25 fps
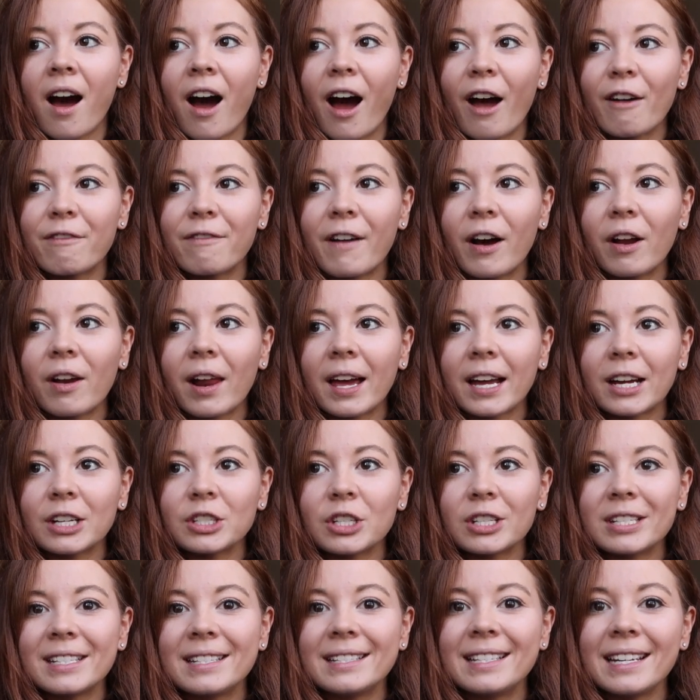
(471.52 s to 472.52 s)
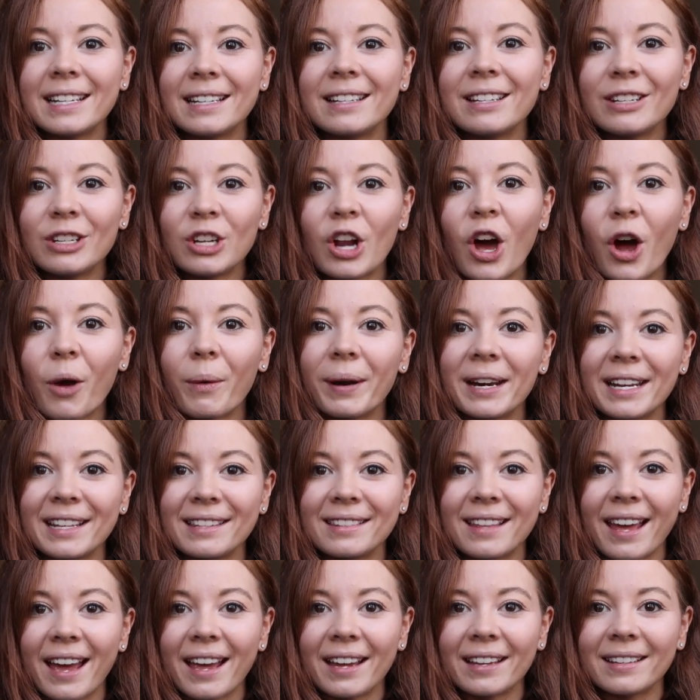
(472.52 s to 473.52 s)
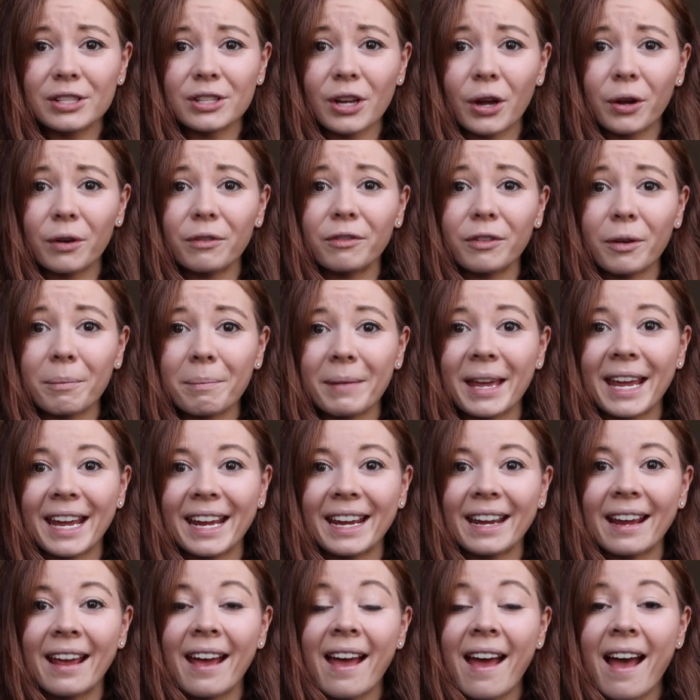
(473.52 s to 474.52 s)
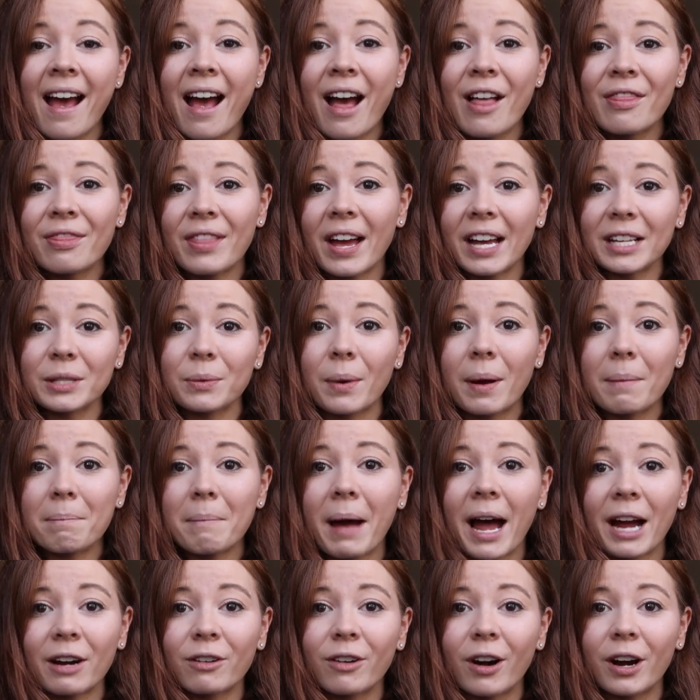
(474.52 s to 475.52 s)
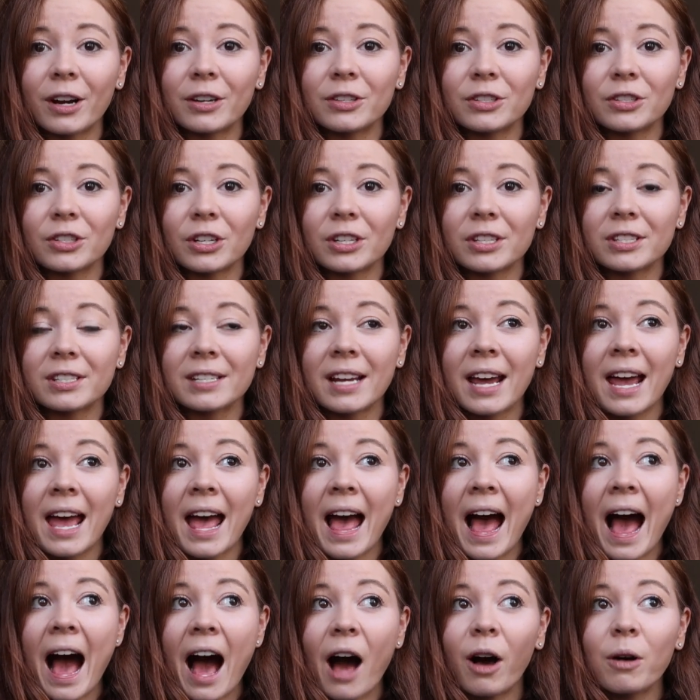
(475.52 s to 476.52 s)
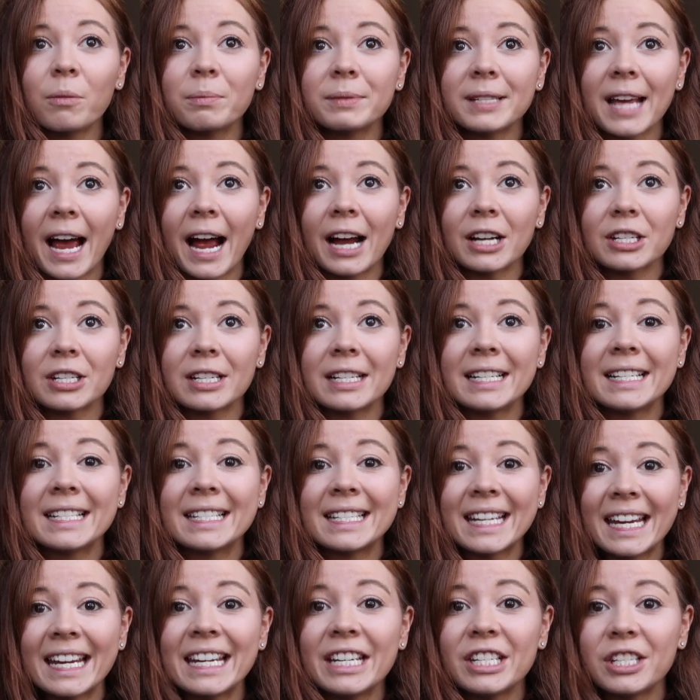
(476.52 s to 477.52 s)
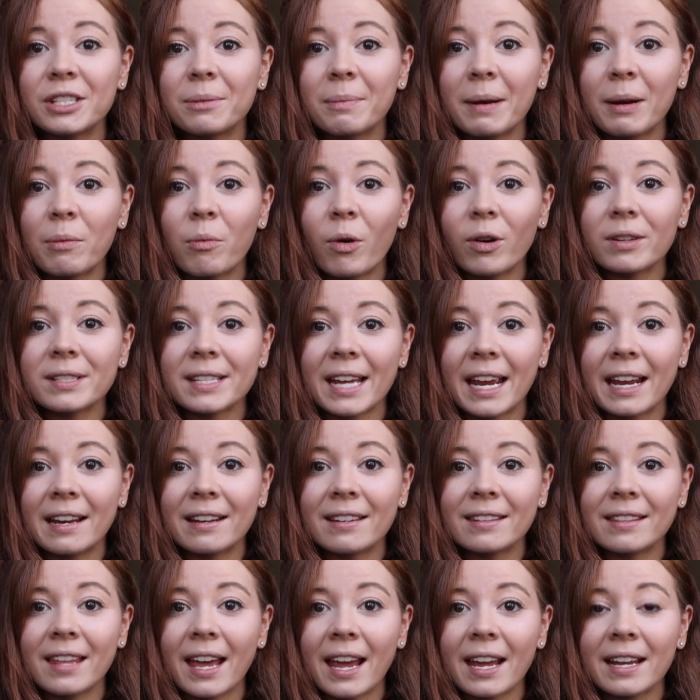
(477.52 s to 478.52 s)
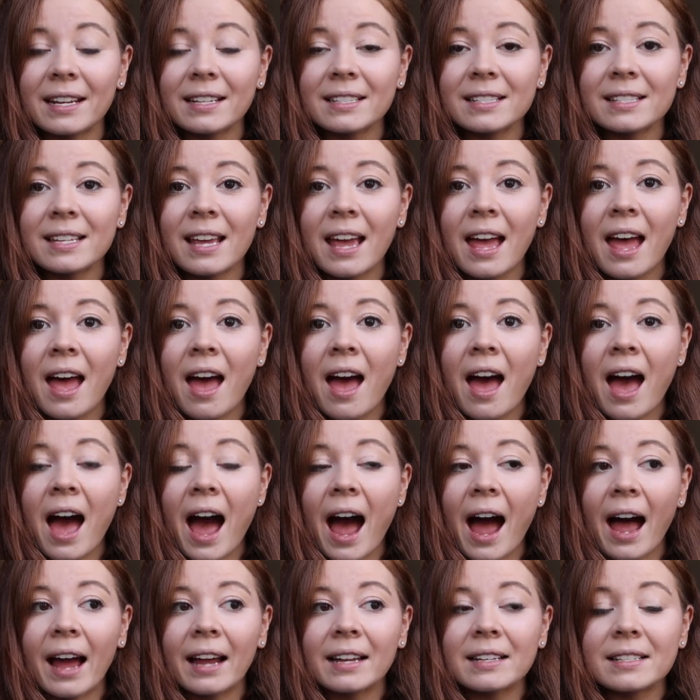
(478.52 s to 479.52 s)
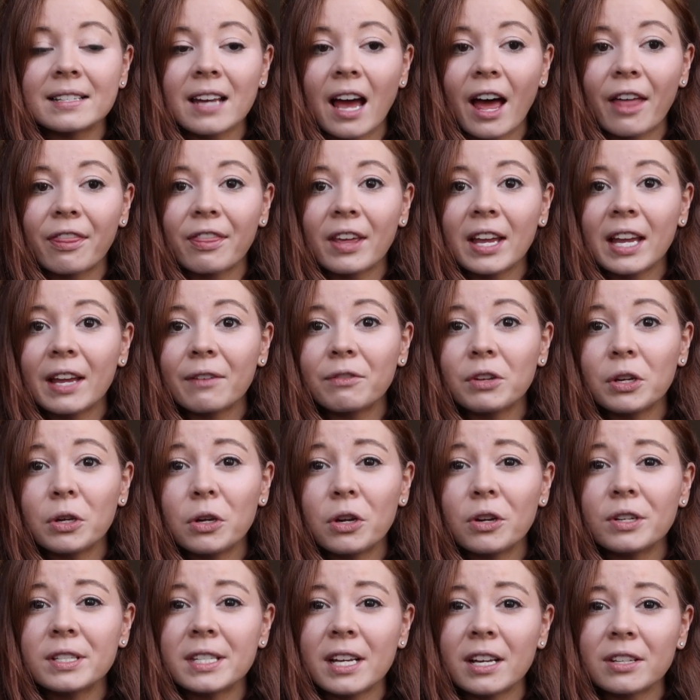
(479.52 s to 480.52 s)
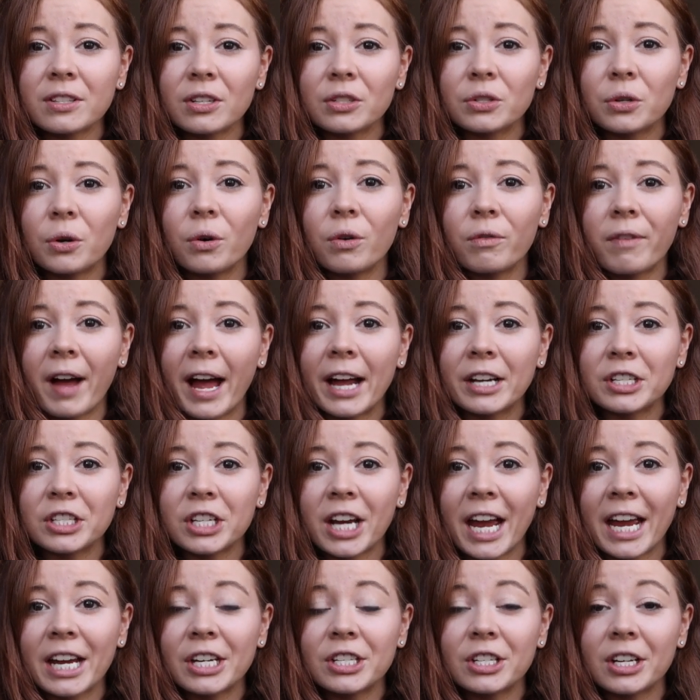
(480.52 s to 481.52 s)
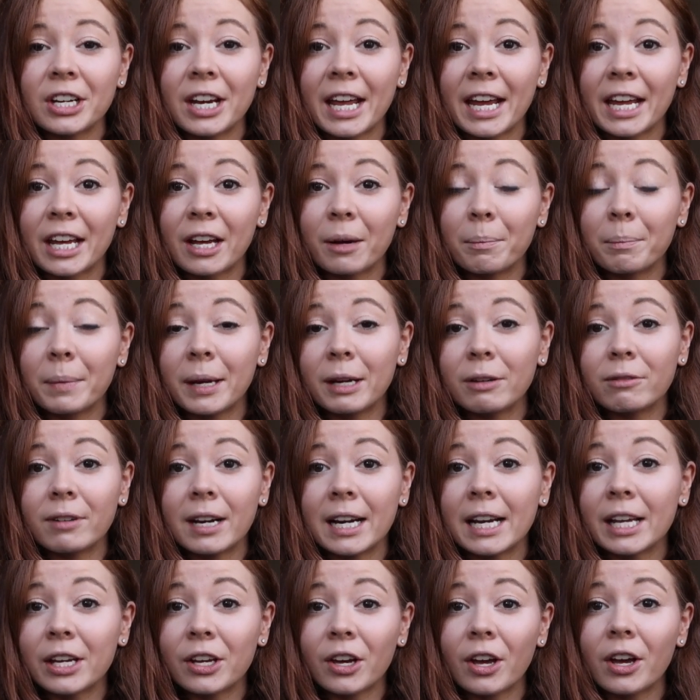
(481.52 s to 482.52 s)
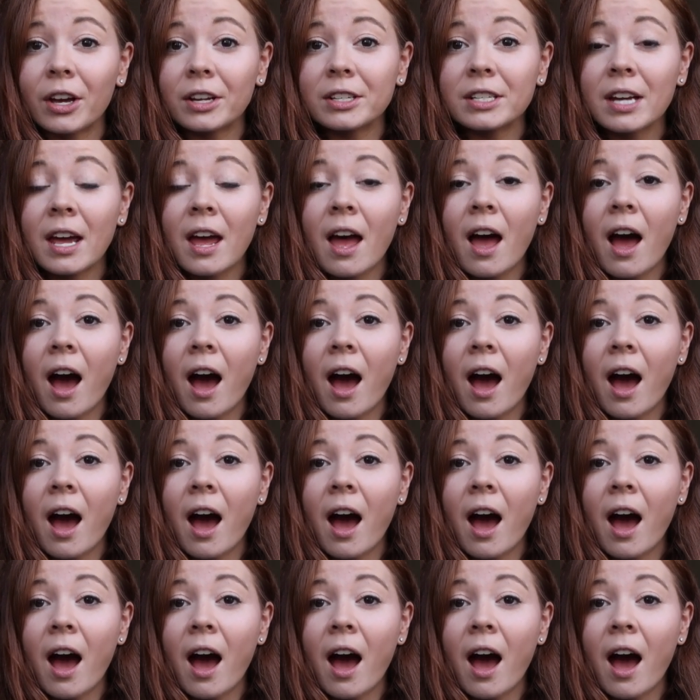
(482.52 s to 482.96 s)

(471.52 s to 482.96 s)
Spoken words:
I felt like I just didn't know anything. So for me, that's where macros just helped actually teach me what's in things. And I think if you use it as a tool for education, it can be really good.